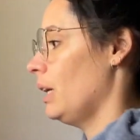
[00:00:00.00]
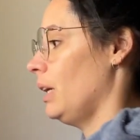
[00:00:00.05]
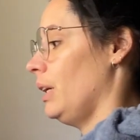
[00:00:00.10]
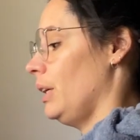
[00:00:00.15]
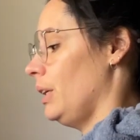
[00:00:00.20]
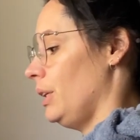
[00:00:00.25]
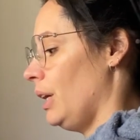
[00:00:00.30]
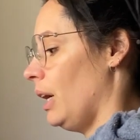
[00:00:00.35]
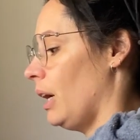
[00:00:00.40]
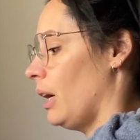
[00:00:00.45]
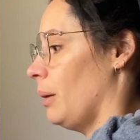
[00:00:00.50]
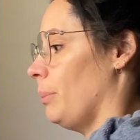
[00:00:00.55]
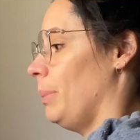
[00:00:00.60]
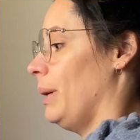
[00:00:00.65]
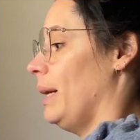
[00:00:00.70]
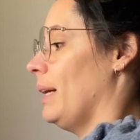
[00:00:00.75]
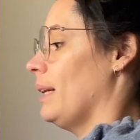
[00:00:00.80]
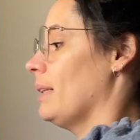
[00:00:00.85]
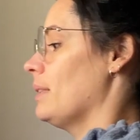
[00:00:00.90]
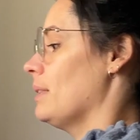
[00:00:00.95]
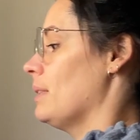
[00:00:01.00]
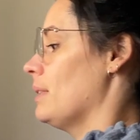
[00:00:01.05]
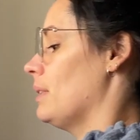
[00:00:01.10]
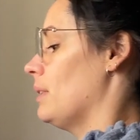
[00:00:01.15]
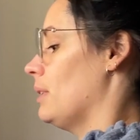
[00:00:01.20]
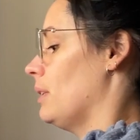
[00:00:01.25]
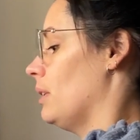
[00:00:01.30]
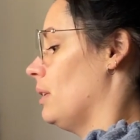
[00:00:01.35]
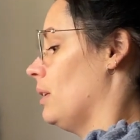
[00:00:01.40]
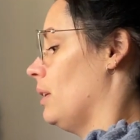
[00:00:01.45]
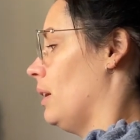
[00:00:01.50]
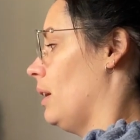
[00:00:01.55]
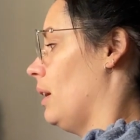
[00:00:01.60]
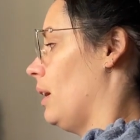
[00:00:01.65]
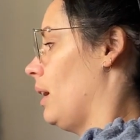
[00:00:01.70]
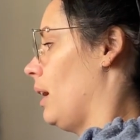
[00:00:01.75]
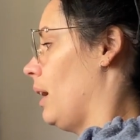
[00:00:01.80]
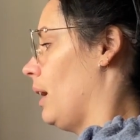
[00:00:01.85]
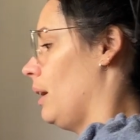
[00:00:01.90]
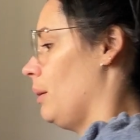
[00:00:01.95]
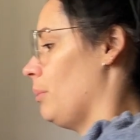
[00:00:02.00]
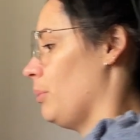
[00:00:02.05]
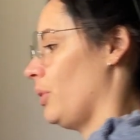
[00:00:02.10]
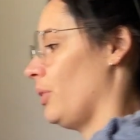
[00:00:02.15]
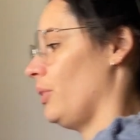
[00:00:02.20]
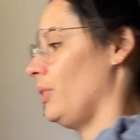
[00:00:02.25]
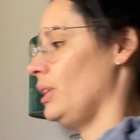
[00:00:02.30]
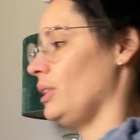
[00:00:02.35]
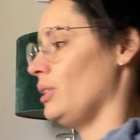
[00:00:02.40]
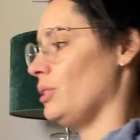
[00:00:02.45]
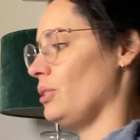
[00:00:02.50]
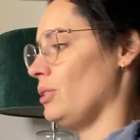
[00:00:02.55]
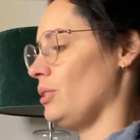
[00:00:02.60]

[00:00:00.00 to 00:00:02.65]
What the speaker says: Yeah, but I'm going